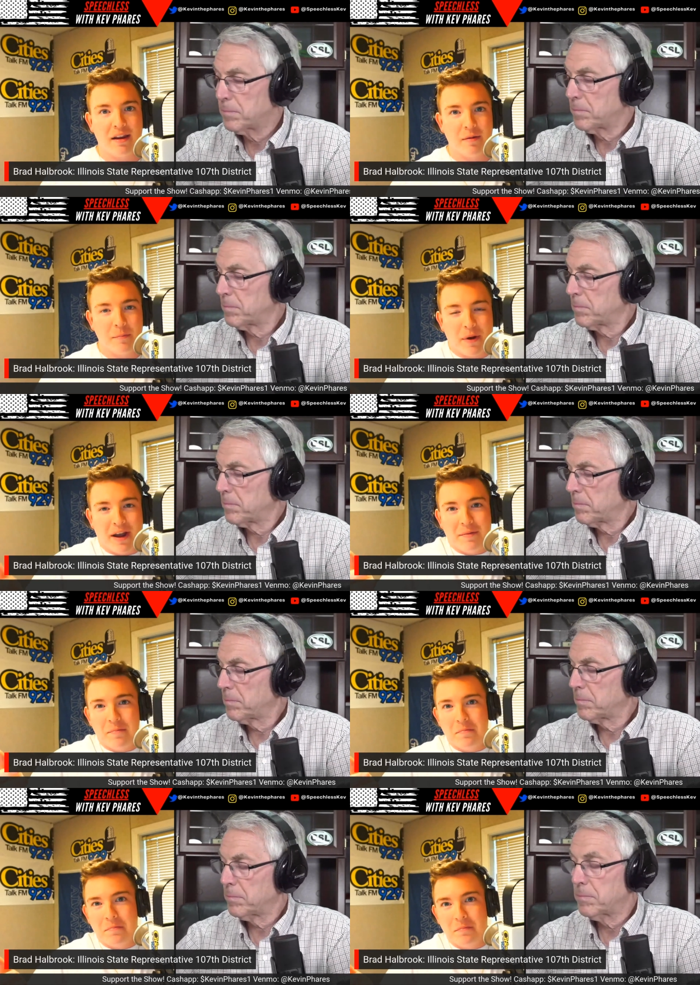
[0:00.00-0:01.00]
Speaker 1: uh, by
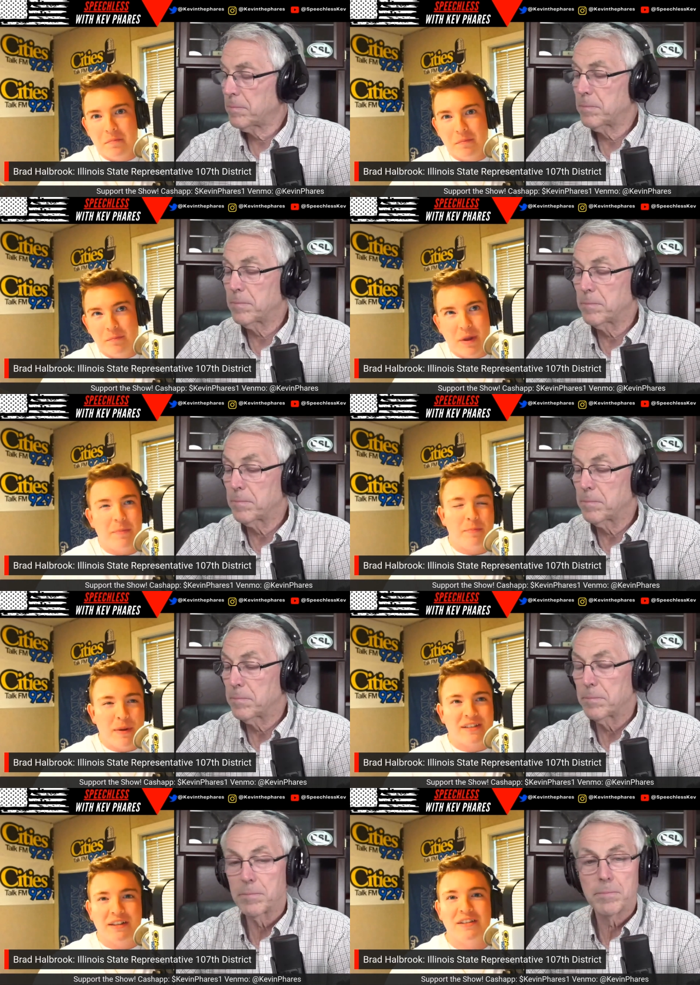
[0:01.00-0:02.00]

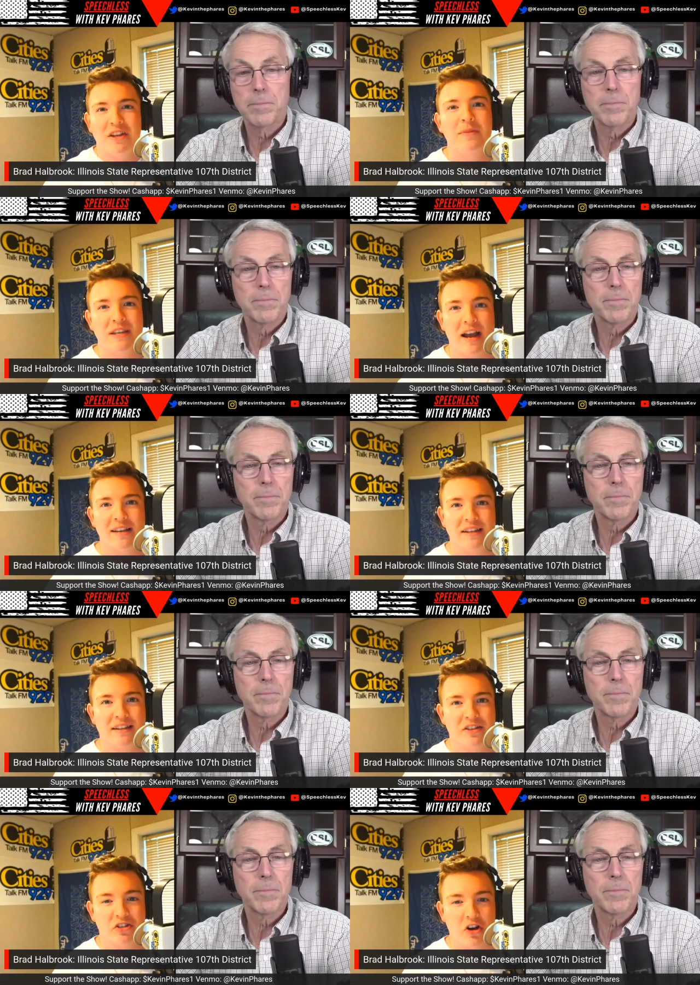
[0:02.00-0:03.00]
basically subsidizing
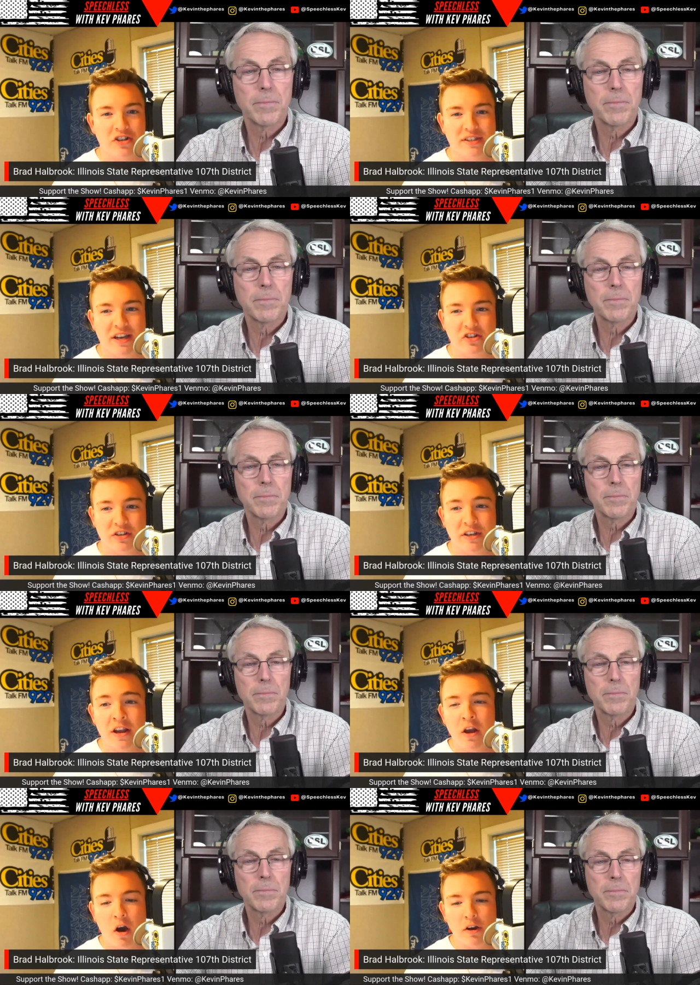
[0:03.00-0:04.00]
these charging stations
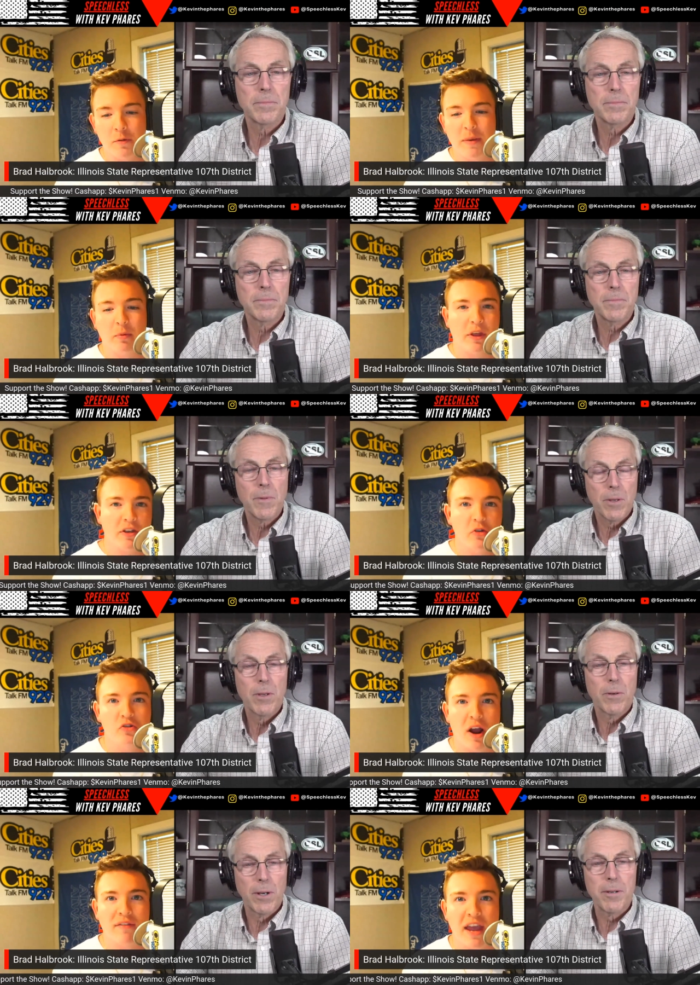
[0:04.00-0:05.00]
onto people that do
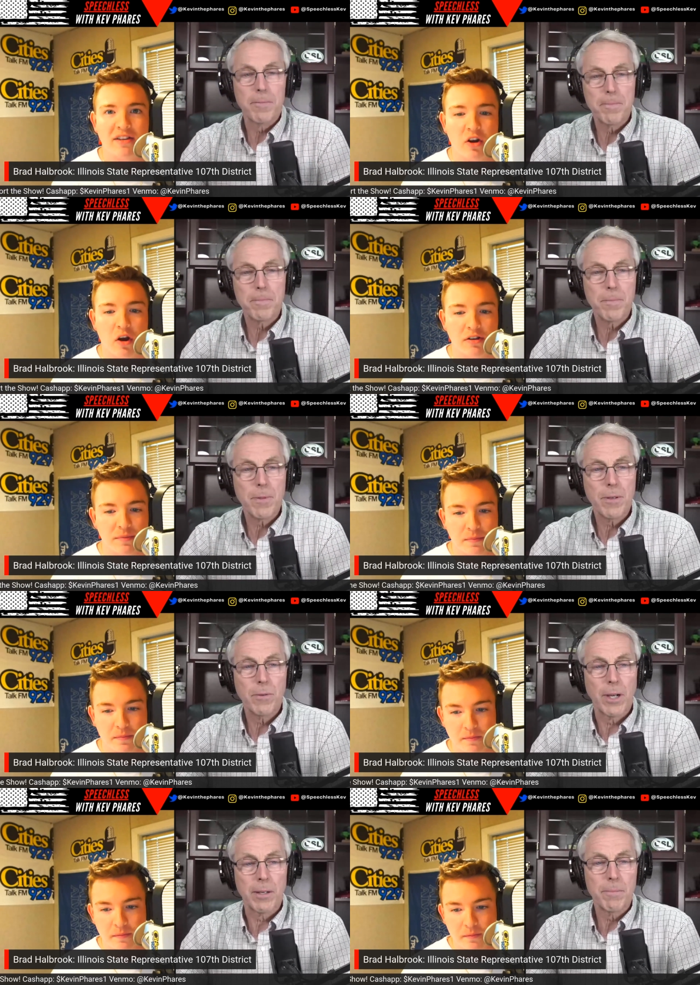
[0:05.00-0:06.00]
drive gas cars?
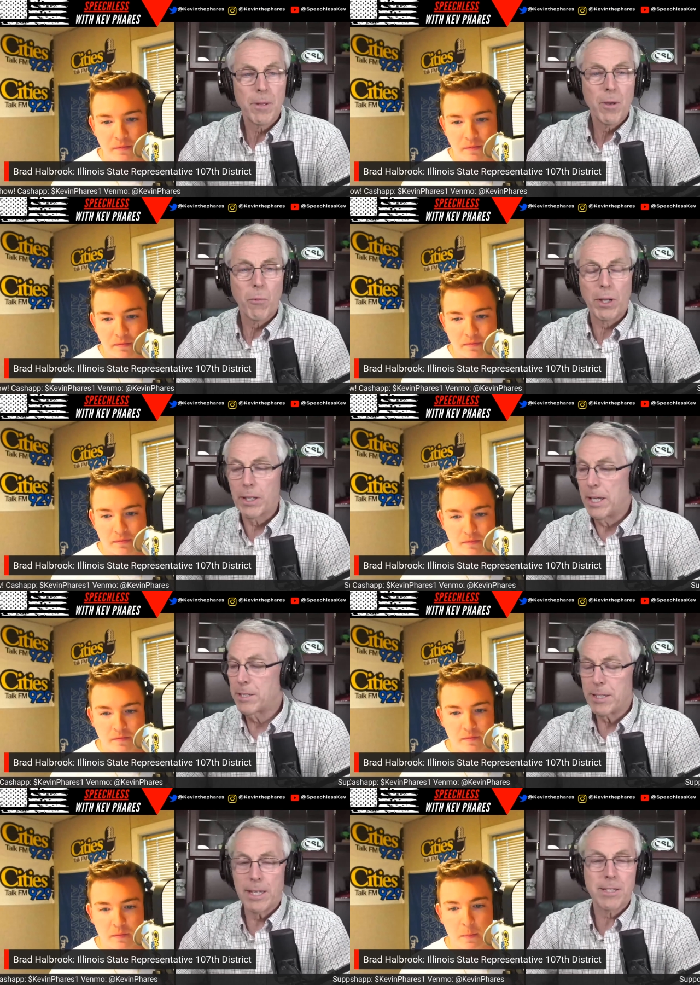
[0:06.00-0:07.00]
Speaker 2: Right. Well,
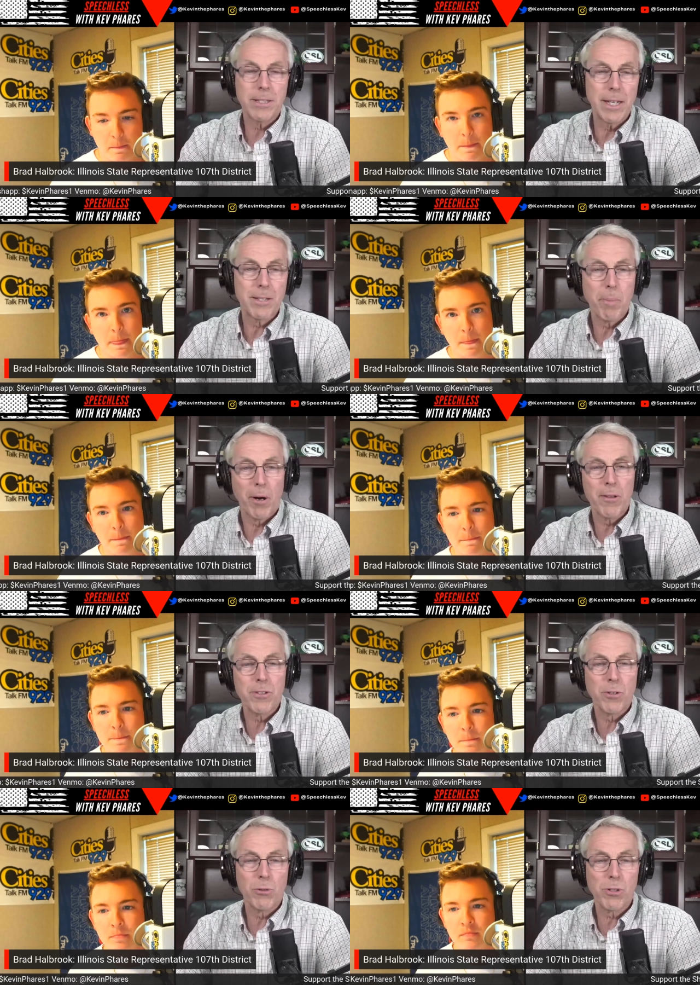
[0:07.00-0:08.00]
it's it's it's part of the
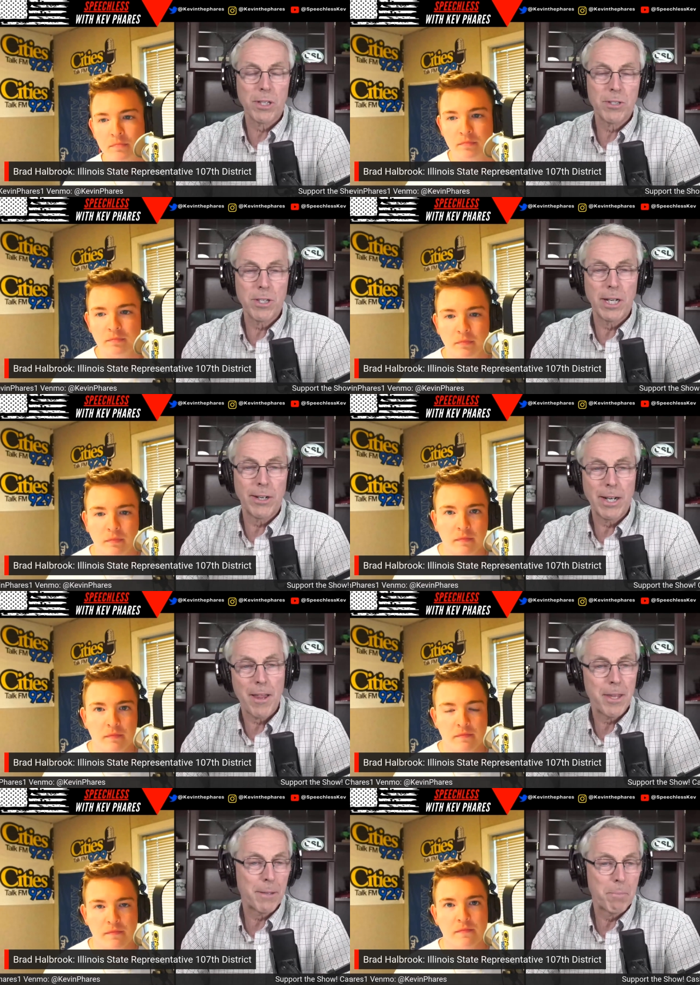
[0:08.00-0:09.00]
social engineering. I
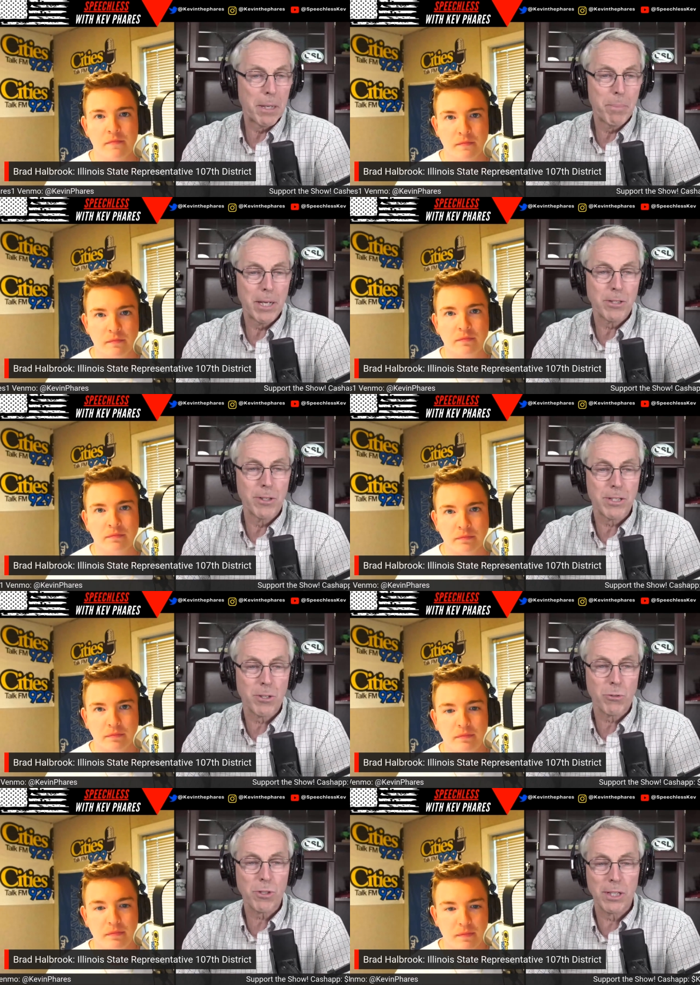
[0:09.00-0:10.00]
think big picture, it's
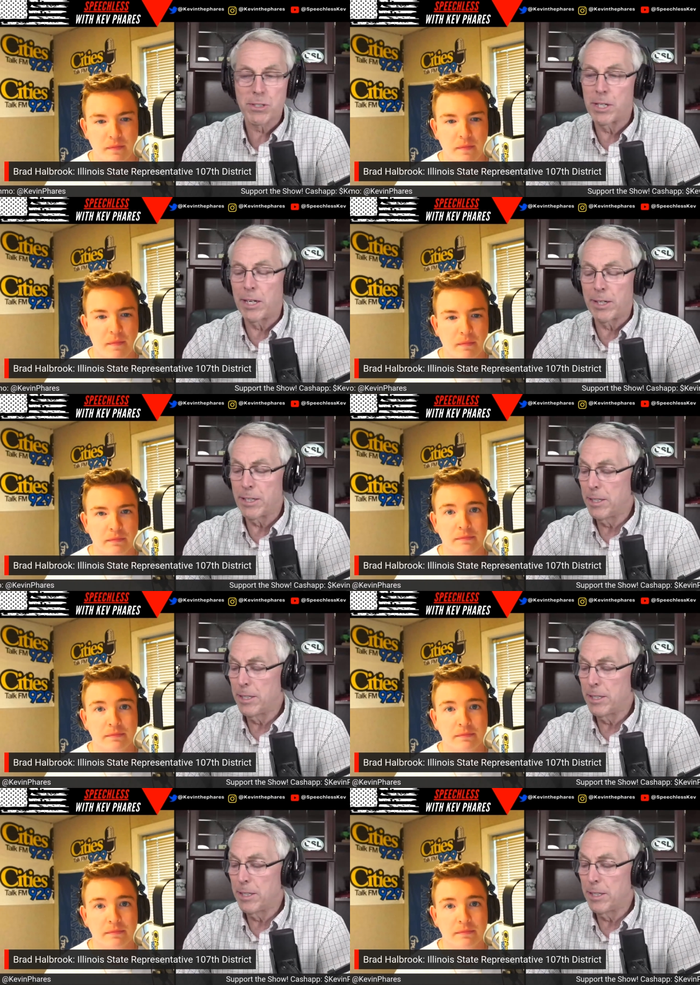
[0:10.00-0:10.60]
social engineering.